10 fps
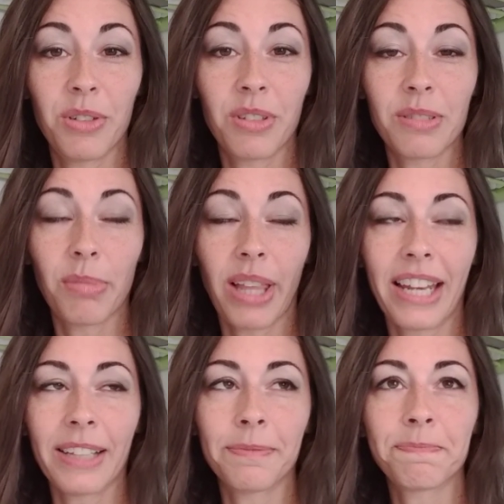doing some
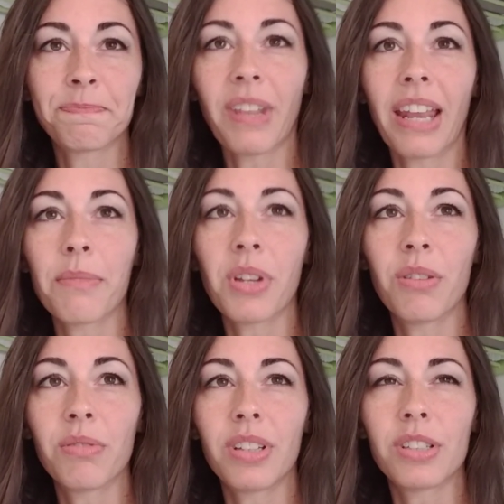planning, and I'm going
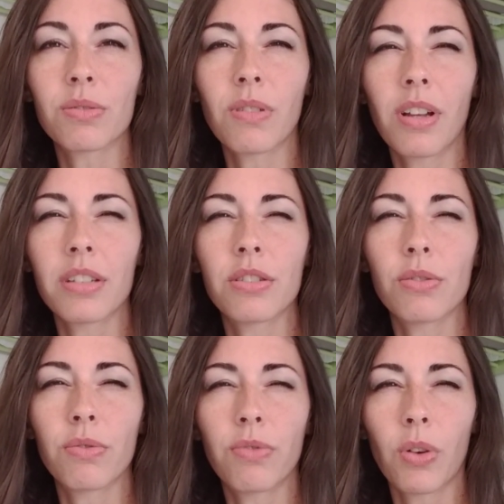to really try
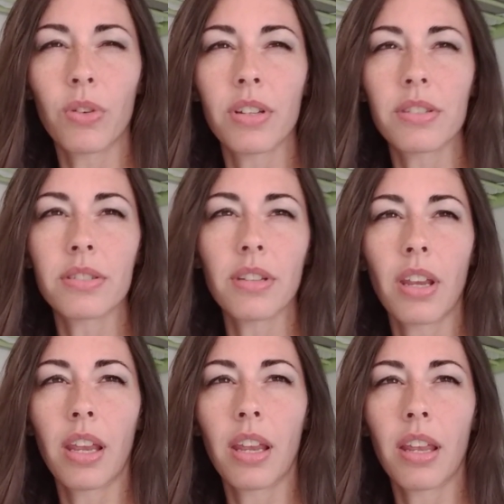to focus
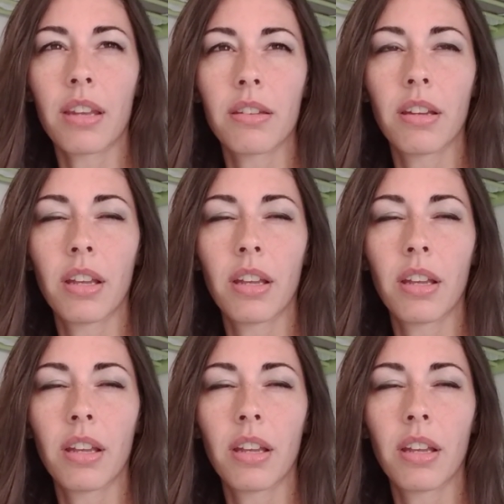and